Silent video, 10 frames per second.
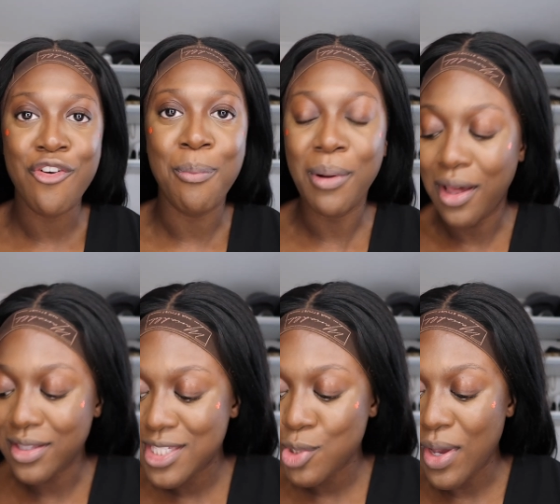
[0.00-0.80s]
of
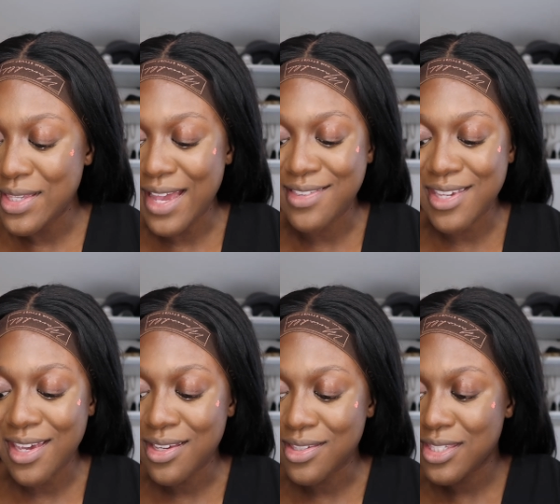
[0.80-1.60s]
blood sweat and
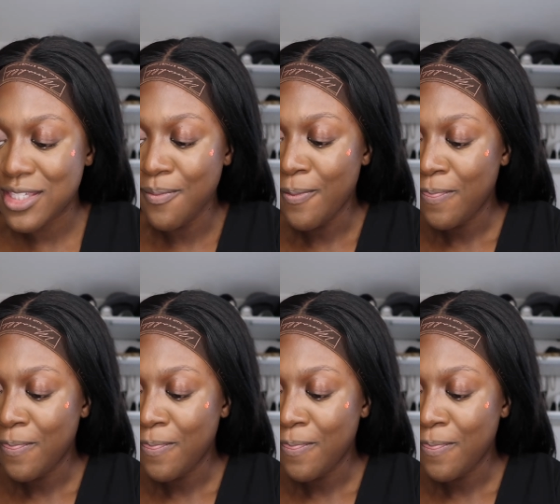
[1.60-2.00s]
tears